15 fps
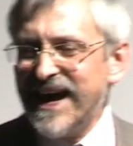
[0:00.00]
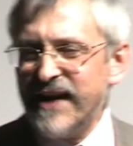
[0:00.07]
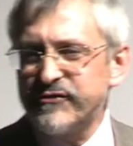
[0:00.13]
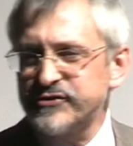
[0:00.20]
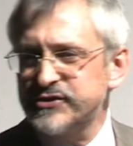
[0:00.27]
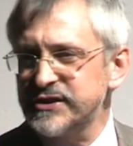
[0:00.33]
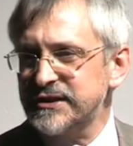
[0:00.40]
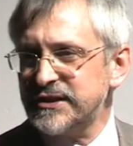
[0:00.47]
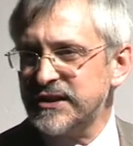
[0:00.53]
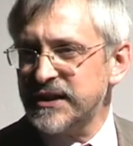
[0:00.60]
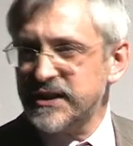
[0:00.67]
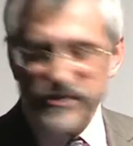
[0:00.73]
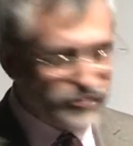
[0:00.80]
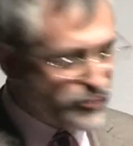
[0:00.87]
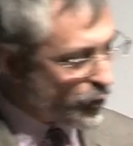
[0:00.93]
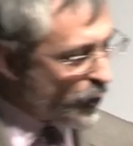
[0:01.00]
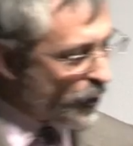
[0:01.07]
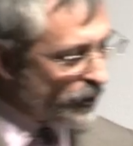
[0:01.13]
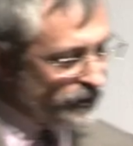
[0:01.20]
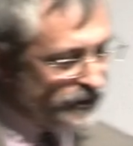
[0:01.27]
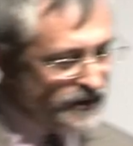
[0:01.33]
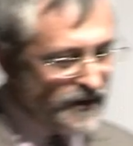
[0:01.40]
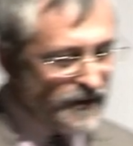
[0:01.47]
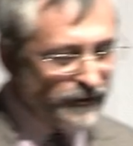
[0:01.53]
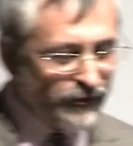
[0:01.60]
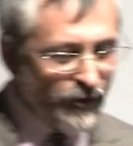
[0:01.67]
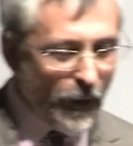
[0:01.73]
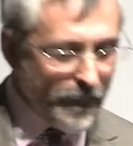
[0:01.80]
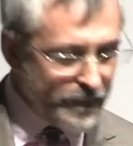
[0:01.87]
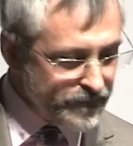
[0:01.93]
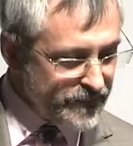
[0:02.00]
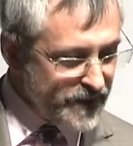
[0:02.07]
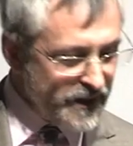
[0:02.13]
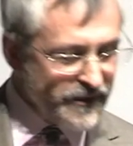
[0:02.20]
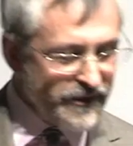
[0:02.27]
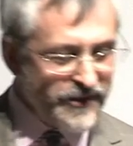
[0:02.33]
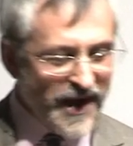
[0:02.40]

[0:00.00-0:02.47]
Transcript: evidently drawn from